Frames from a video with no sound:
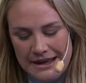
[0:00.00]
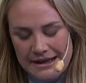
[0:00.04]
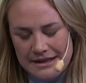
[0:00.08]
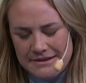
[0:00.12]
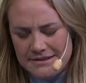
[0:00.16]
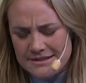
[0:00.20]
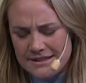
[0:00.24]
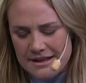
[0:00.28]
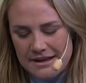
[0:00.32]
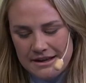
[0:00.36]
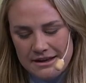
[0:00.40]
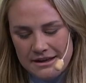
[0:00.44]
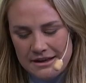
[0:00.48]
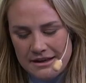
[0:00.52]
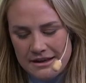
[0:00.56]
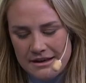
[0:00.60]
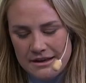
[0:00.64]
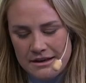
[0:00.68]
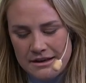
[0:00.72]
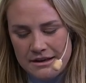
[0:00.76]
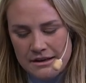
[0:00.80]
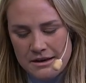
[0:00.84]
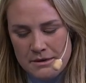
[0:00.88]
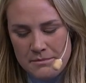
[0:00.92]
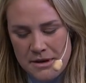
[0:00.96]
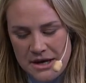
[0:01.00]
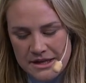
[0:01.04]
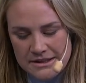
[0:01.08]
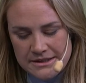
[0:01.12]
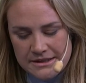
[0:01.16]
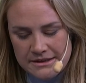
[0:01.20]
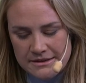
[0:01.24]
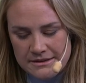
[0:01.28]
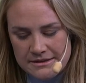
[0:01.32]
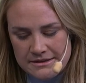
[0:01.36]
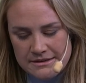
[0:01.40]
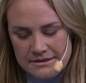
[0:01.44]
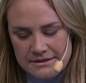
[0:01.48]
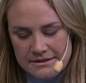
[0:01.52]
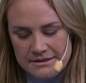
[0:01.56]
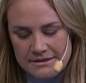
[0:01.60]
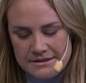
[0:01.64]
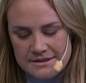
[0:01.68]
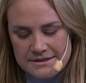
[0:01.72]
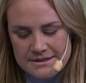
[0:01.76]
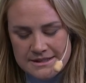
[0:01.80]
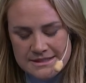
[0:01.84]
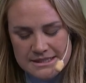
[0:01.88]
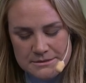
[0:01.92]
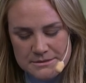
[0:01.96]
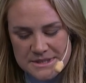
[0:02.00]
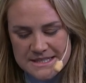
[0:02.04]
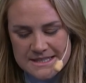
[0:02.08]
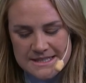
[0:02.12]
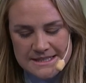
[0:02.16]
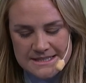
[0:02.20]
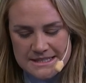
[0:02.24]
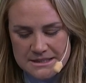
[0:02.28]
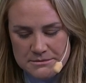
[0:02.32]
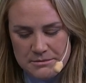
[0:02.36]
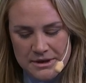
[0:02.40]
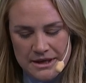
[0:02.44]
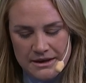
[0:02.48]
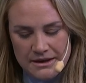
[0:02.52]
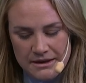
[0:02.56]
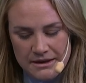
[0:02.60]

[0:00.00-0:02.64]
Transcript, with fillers: I was like, come on, sesame, sesame,